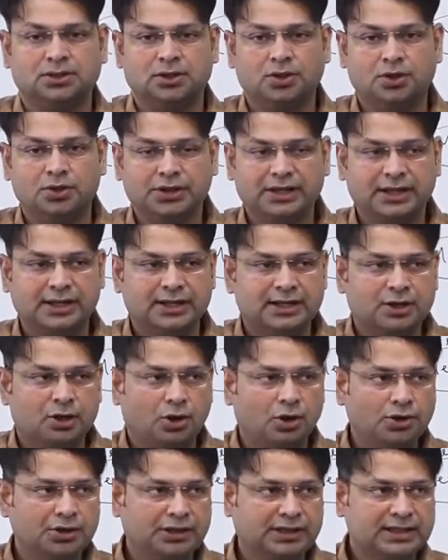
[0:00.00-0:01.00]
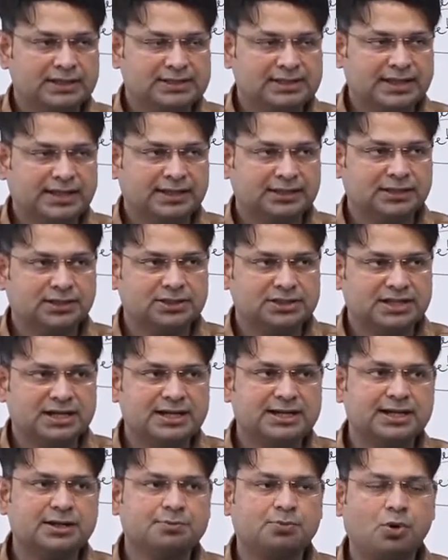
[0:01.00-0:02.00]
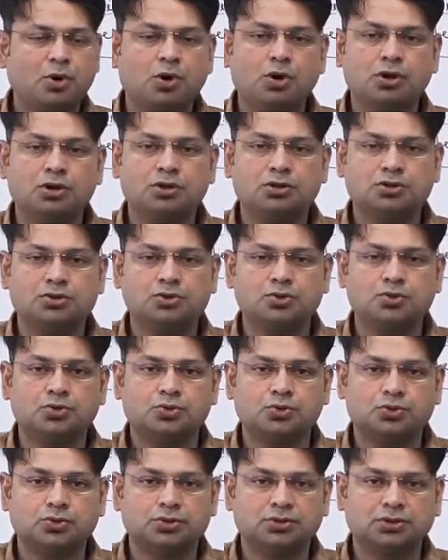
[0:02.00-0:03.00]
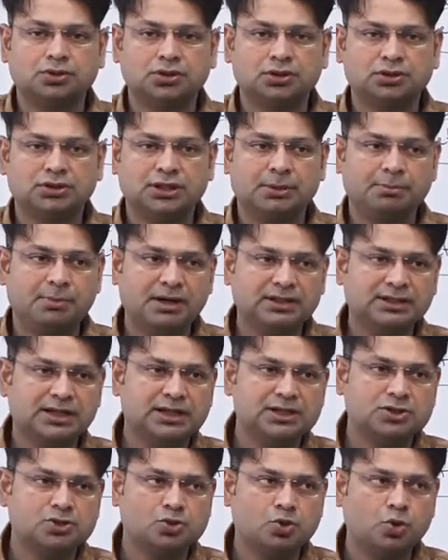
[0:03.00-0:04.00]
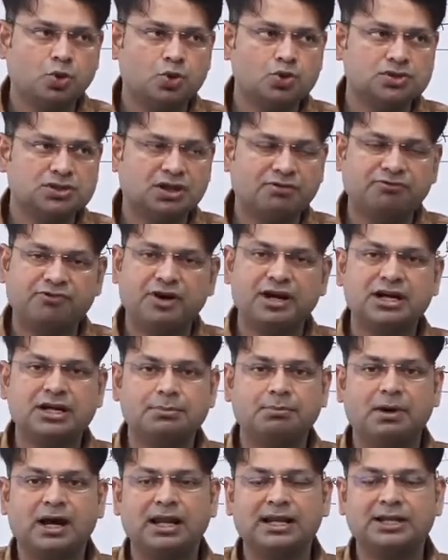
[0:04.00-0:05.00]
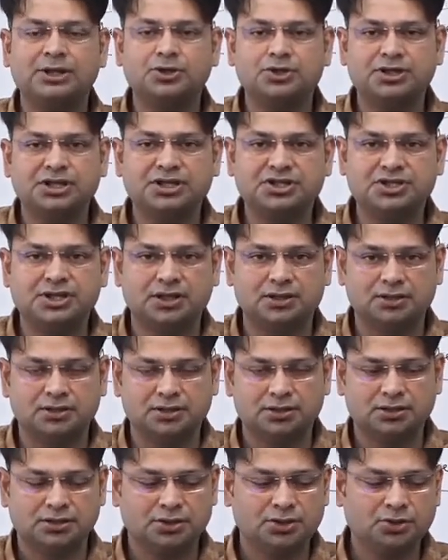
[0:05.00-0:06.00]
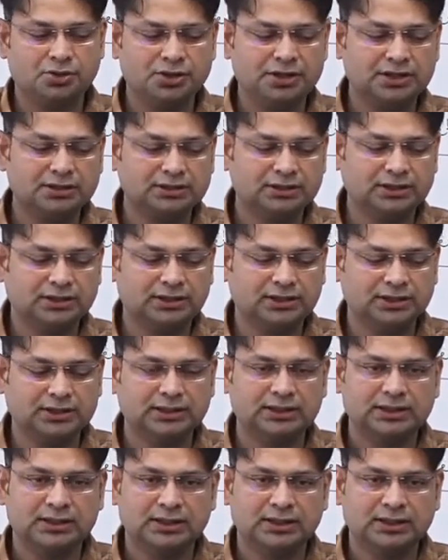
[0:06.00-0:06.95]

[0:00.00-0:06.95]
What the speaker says: okay, or you can say the children born to the mothers who suffered malnutrition during the